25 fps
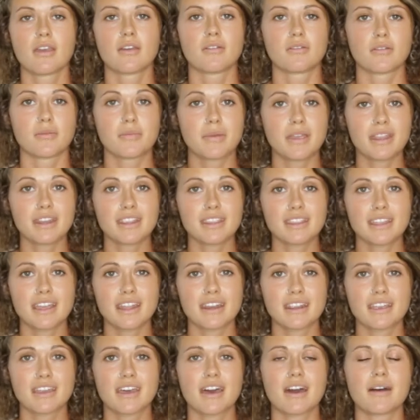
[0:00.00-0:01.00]
Repeating
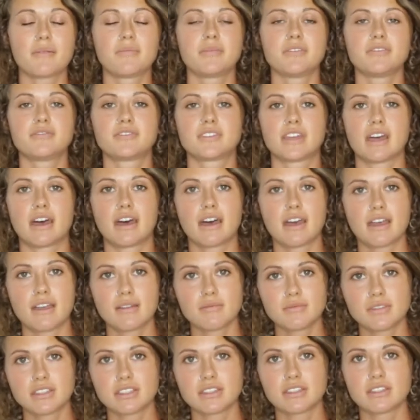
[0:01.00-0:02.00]
that a couple of
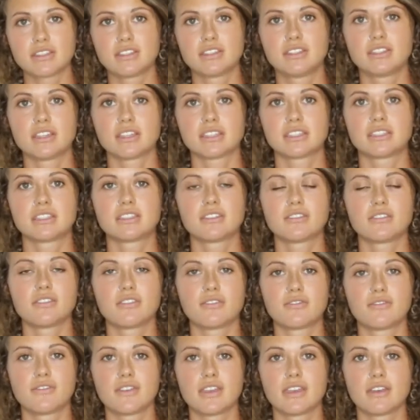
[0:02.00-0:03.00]
times just till
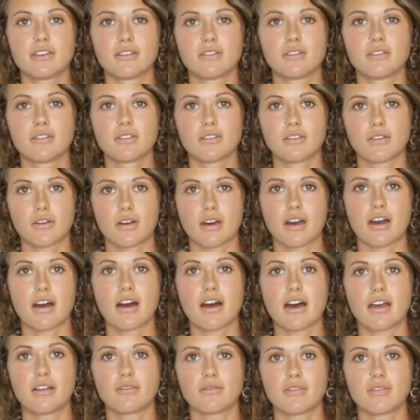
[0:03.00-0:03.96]
you feel your heart